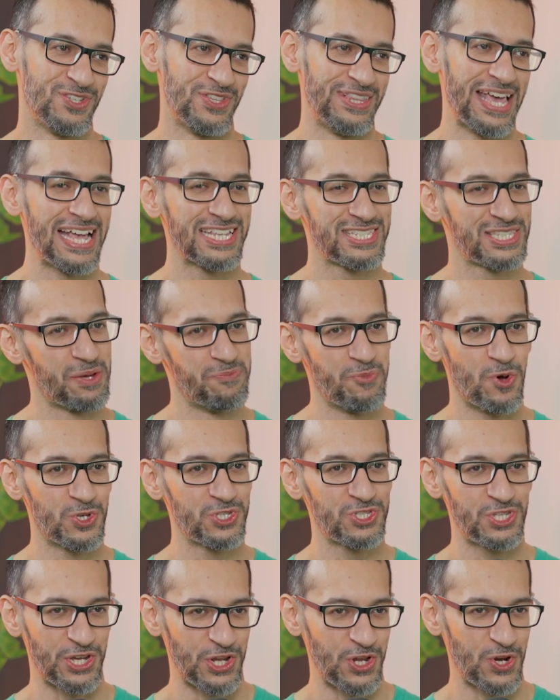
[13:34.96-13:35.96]
So that's the
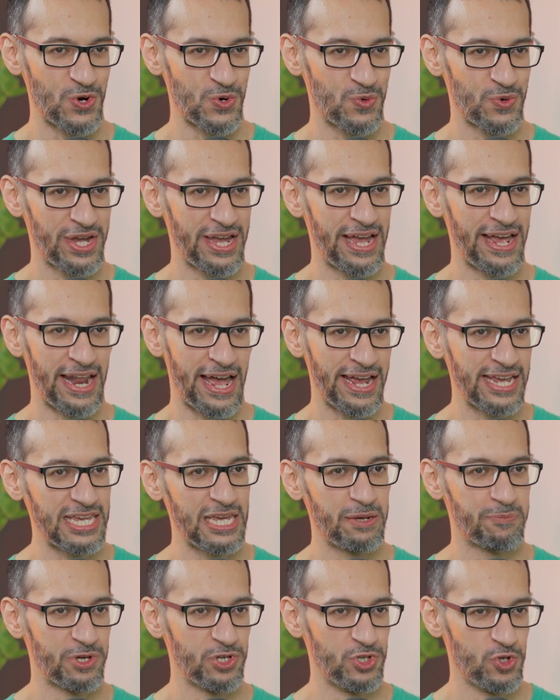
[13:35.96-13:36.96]
most secure way. And I
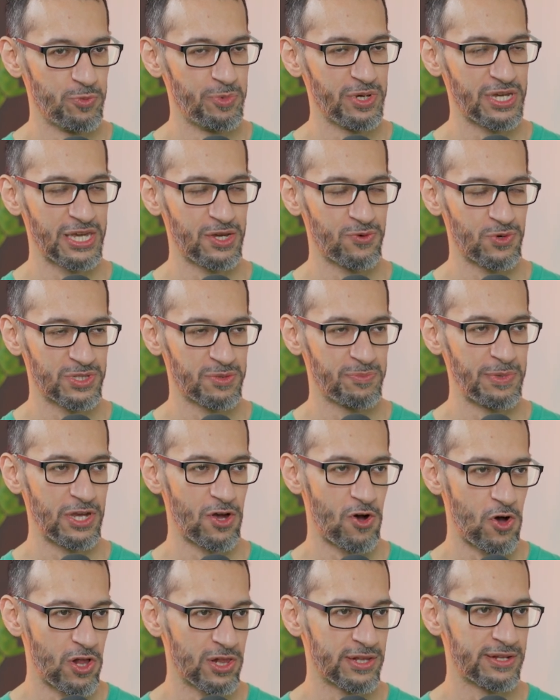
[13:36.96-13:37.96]
keep a YubiKey with me
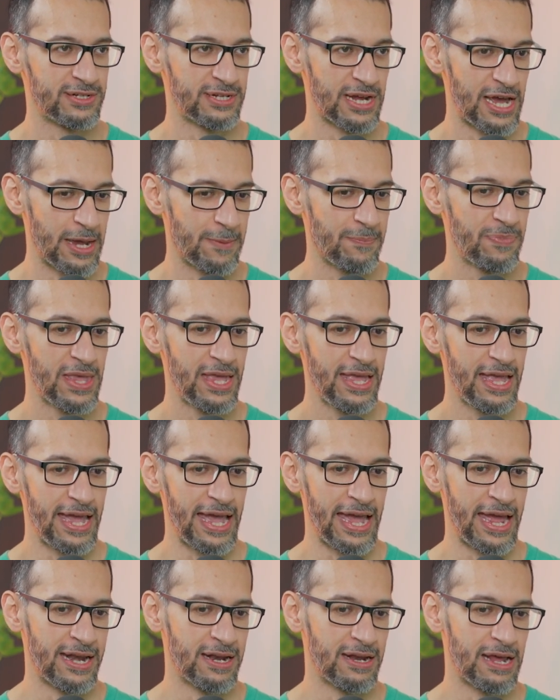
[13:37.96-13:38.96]
all the time.
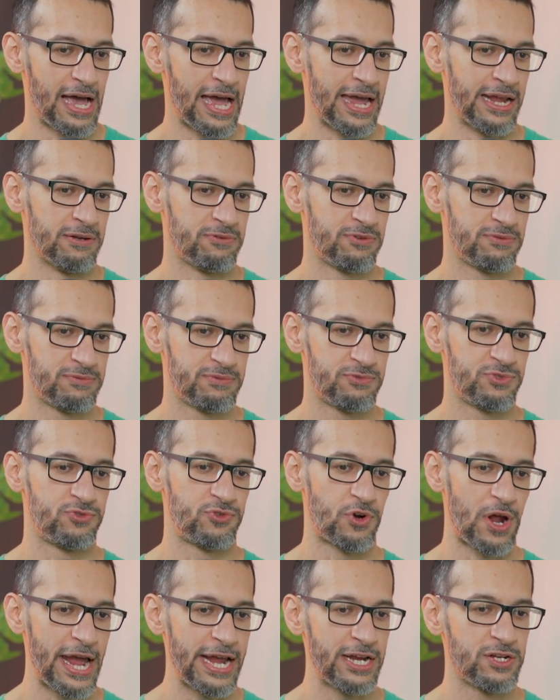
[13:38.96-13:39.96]
And I
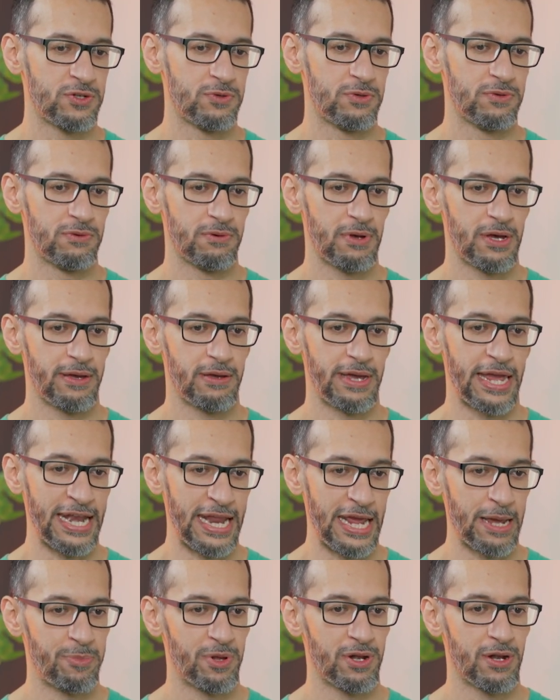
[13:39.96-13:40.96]
try to
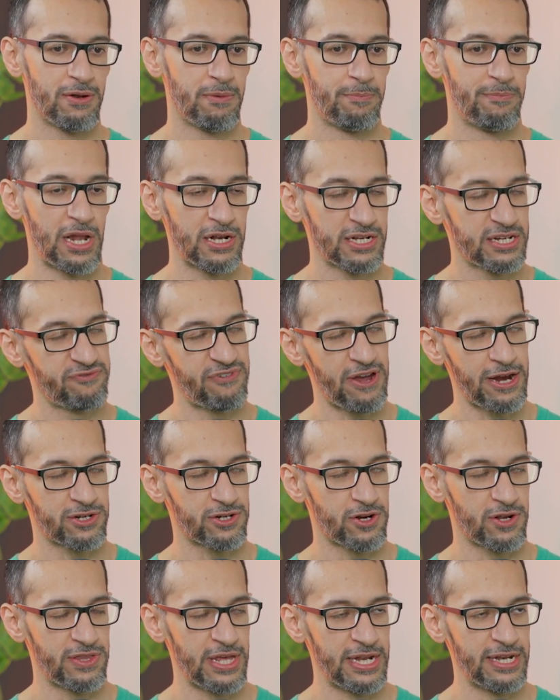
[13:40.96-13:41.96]
enable
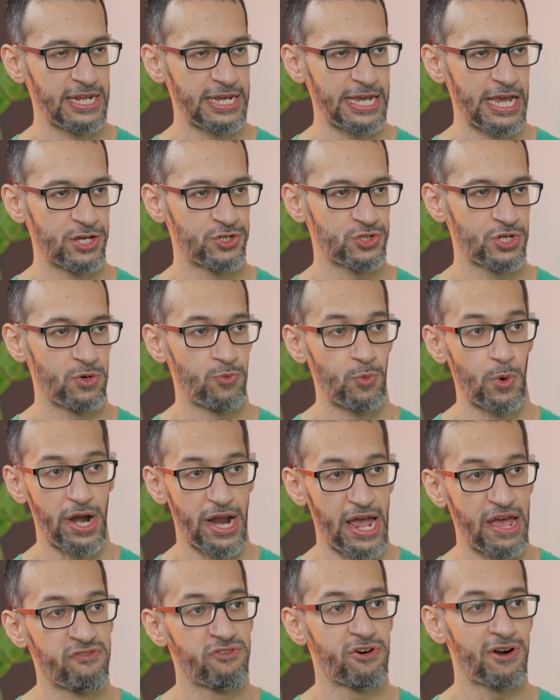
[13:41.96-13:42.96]
multi-factor authentication
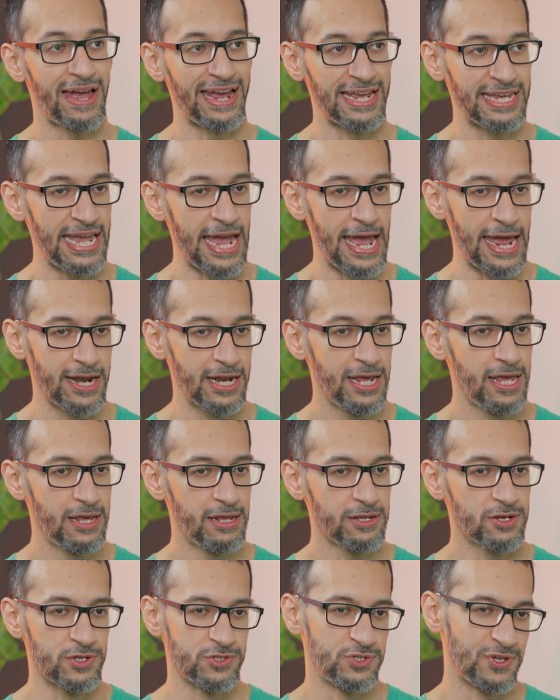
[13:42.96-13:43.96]
wherever I can,
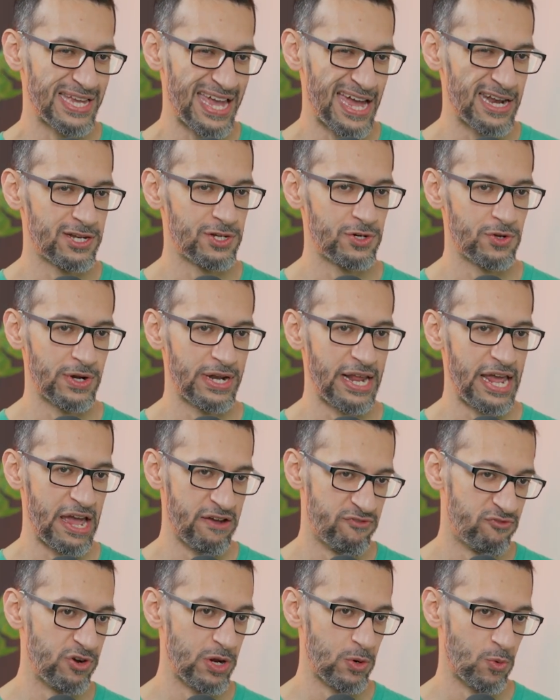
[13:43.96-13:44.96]
because you can't do it
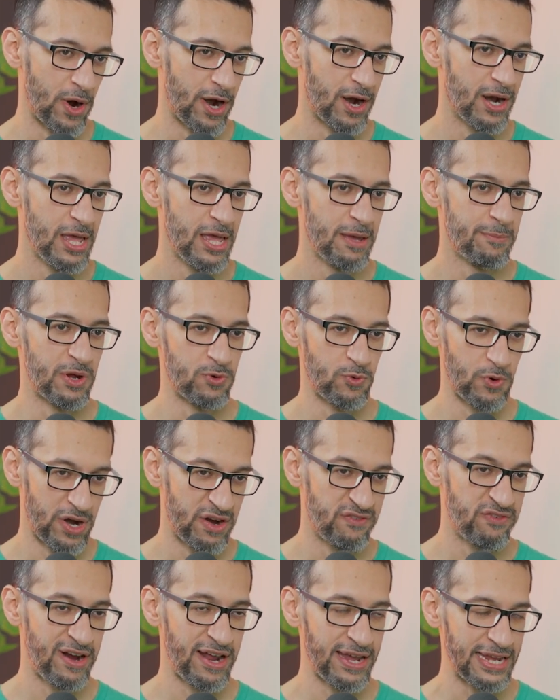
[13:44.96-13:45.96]
everywhere. But
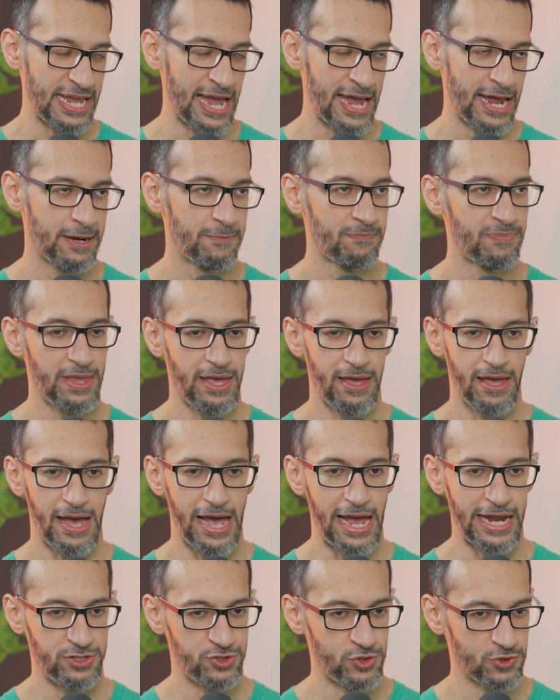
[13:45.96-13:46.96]
wherever I can,
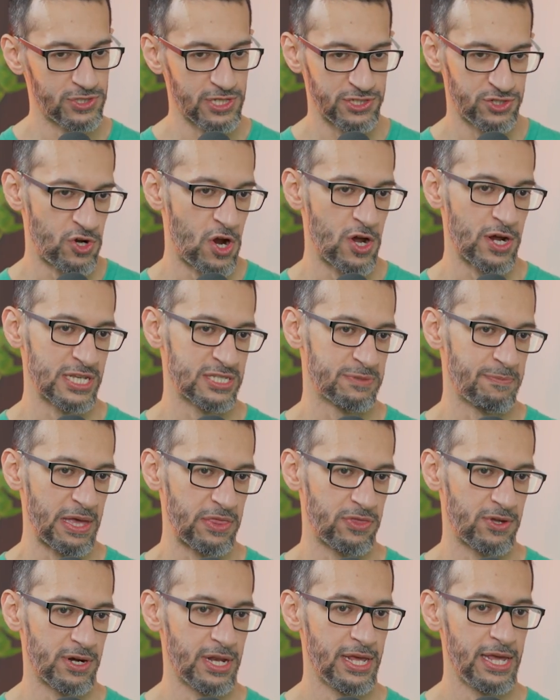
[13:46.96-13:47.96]
I choose the strongest
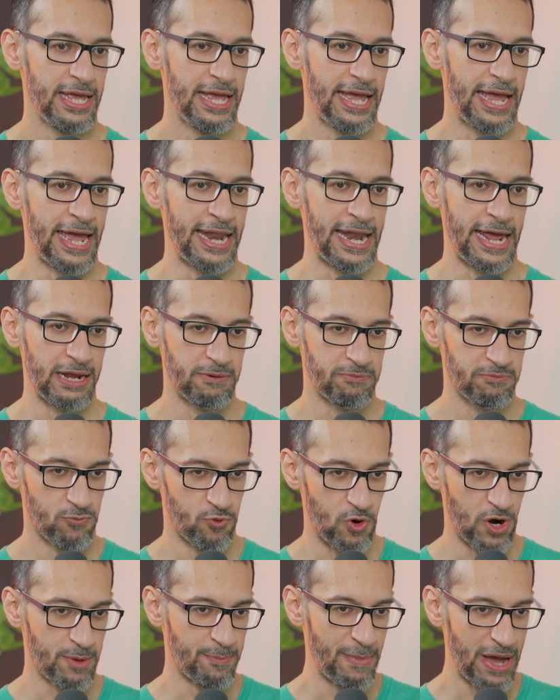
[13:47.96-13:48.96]
method. And I
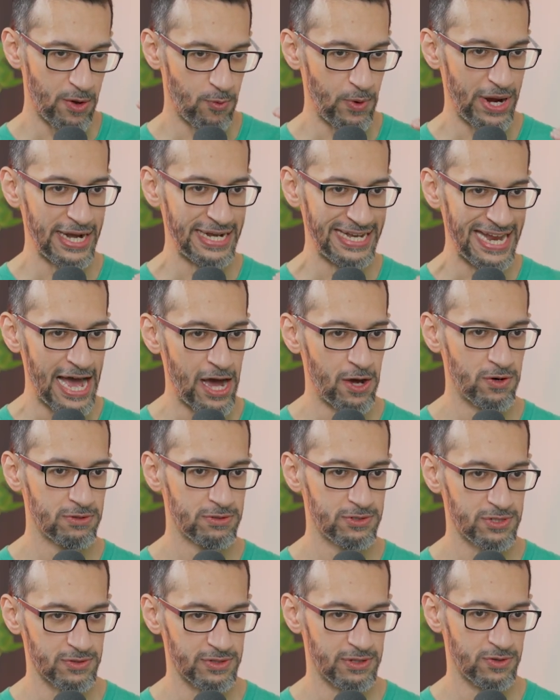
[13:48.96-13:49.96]
work my way down
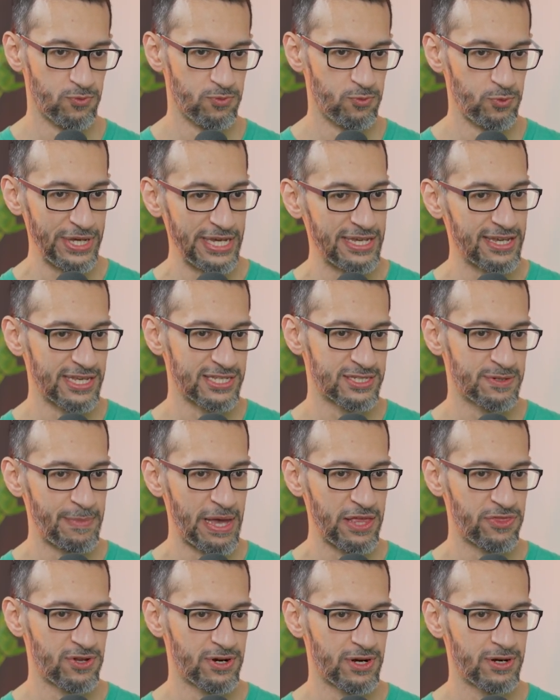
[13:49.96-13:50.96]
to the weakest
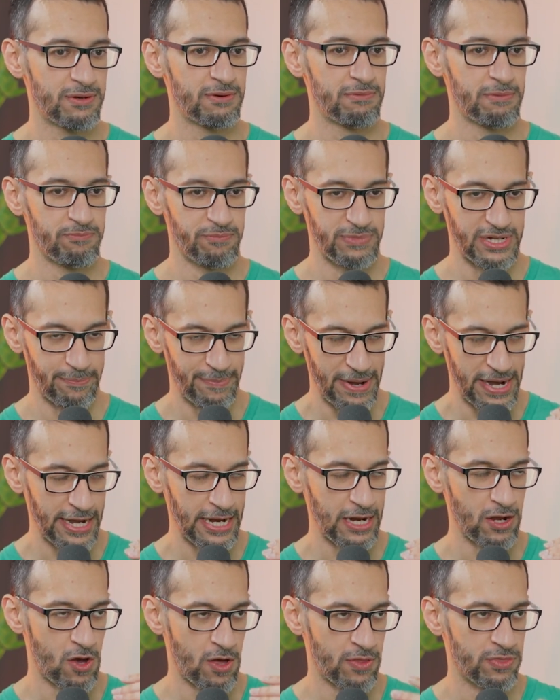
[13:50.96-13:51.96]
method,
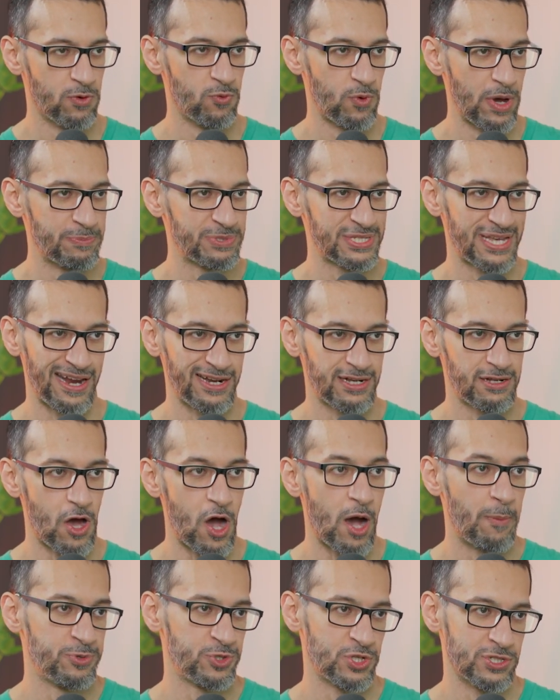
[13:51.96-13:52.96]
depending on the website
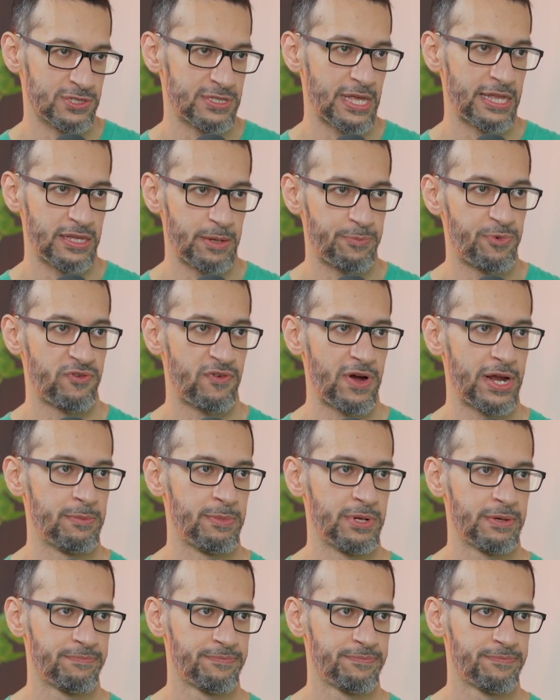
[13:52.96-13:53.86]
options that they provide me.